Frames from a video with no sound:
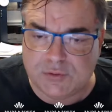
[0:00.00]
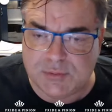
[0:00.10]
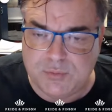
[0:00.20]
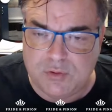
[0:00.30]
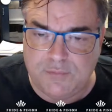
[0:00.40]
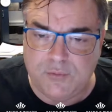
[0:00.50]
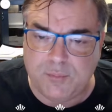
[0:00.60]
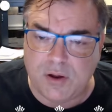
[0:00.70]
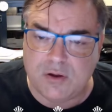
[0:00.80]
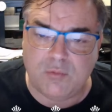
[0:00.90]
It's a beautiful
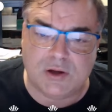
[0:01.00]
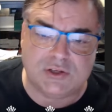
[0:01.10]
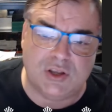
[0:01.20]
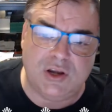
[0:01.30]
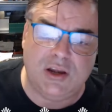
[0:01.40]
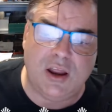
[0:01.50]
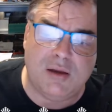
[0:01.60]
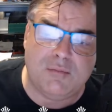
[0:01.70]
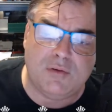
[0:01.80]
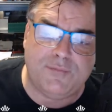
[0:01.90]
pocket watch.
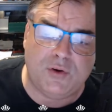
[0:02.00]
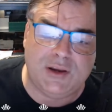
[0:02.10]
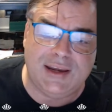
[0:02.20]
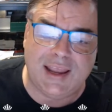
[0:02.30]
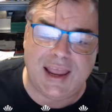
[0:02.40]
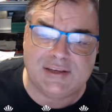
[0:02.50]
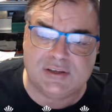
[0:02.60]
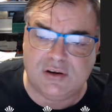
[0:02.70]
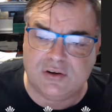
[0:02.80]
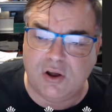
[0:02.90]
39 mil, 14K
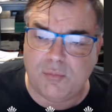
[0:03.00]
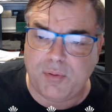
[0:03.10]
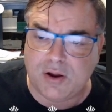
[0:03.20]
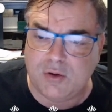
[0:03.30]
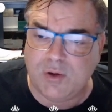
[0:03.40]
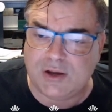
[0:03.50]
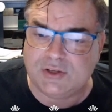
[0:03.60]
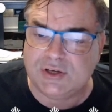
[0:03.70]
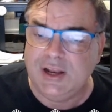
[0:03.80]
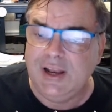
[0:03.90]
solid gold pocket watch.